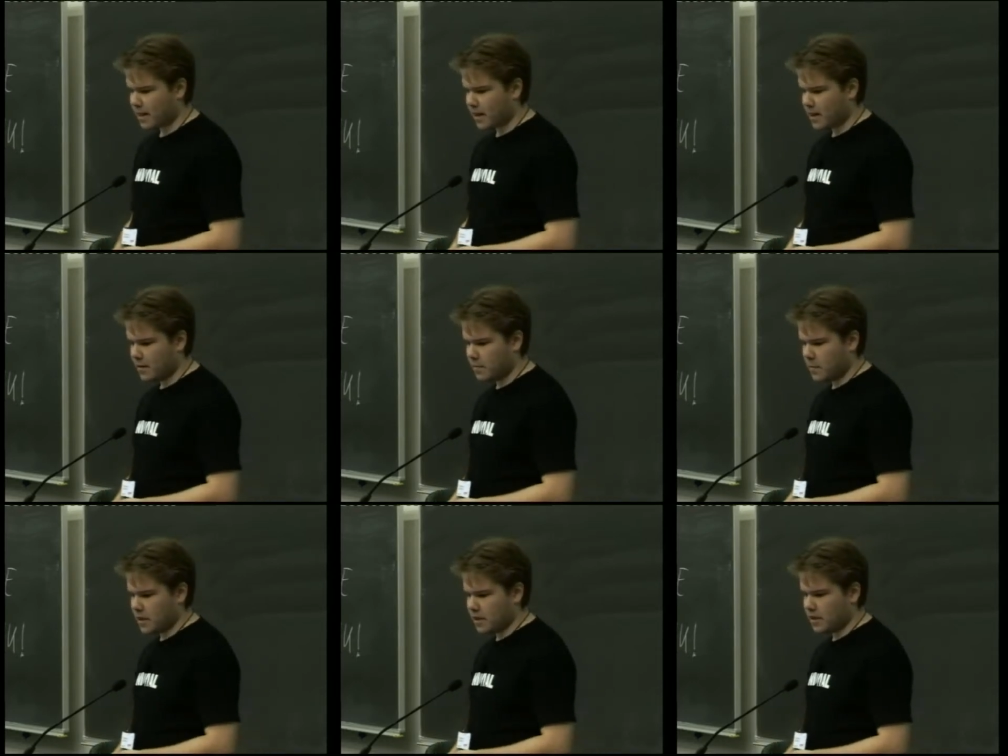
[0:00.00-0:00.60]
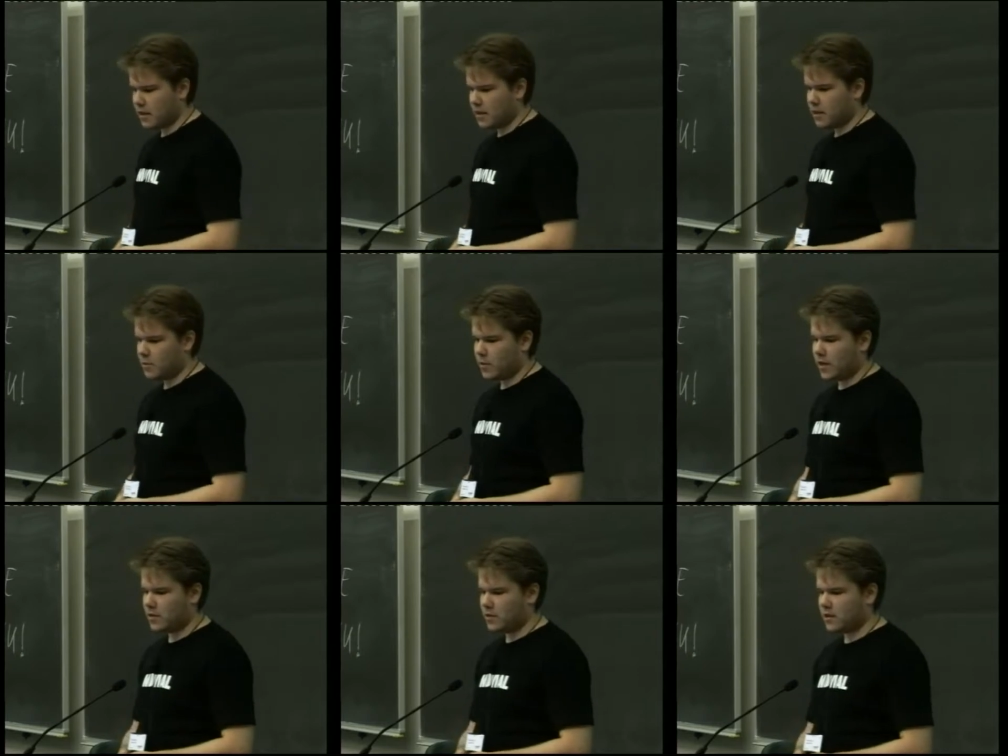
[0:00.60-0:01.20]
But uh,
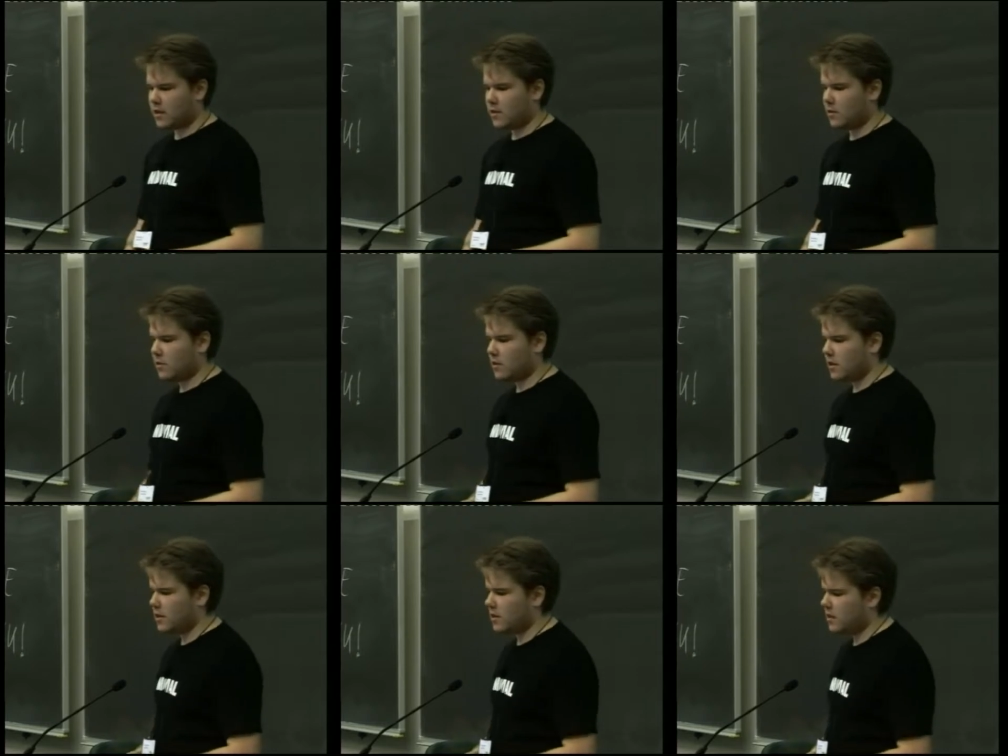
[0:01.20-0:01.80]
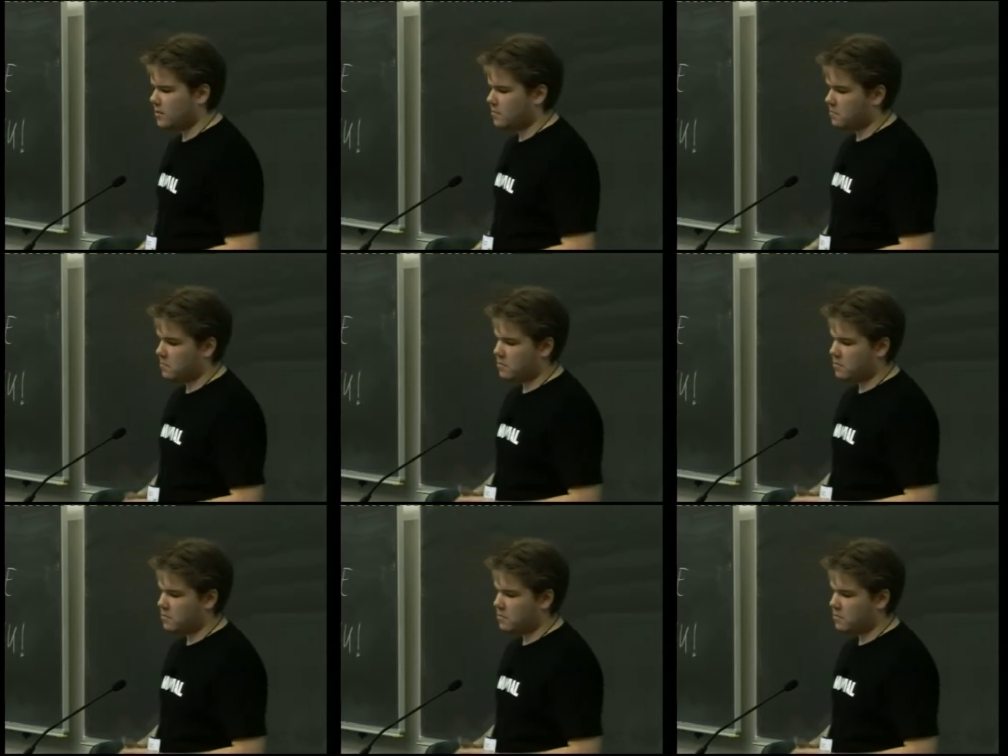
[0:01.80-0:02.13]
when you start to look at the